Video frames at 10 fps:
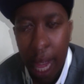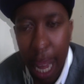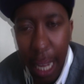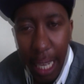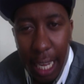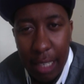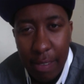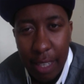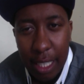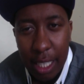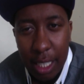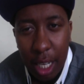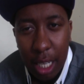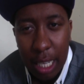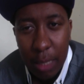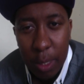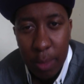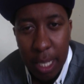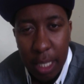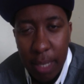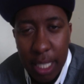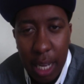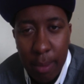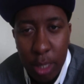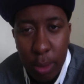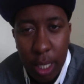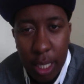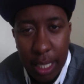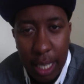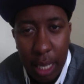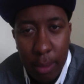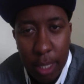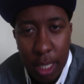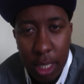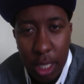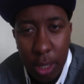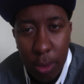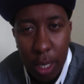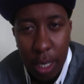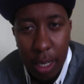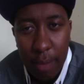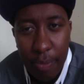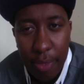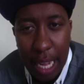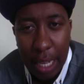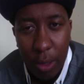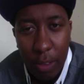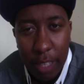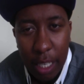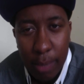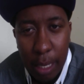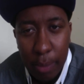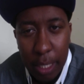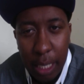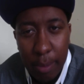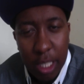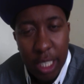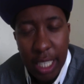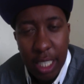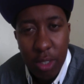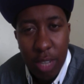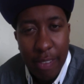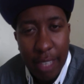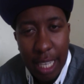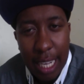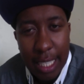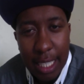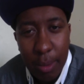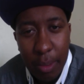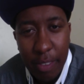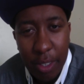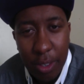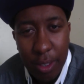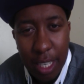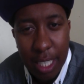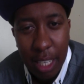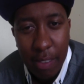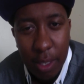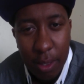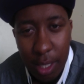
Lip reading: I kind of think that all I'd be spending my time doing on the game is, that whole thing about being able to change the traffic lights with your cell phone,